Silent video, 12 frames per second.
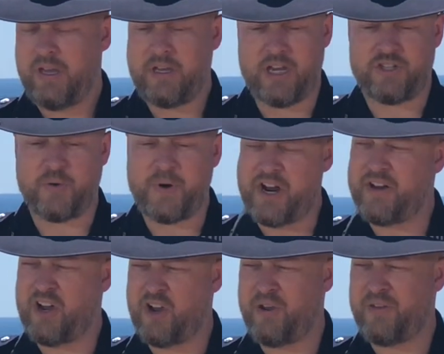Yeah, so we
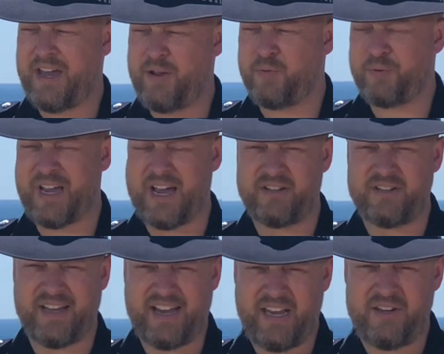don't know that with regard to
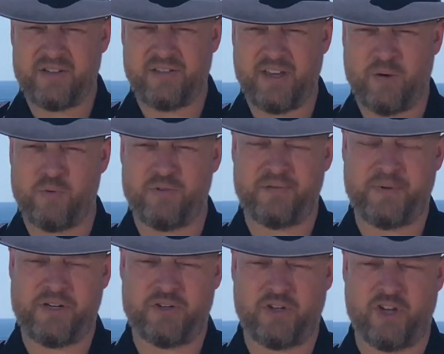the age. That will
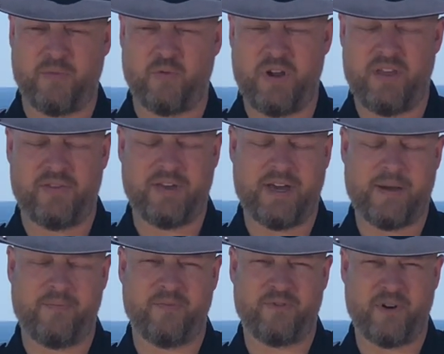be determined with
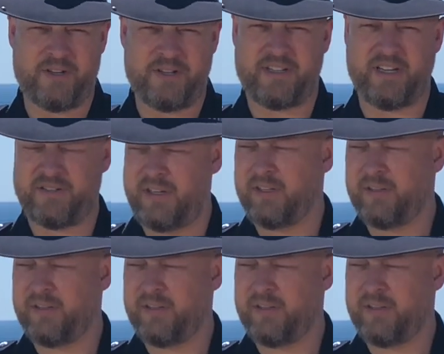forensic testing.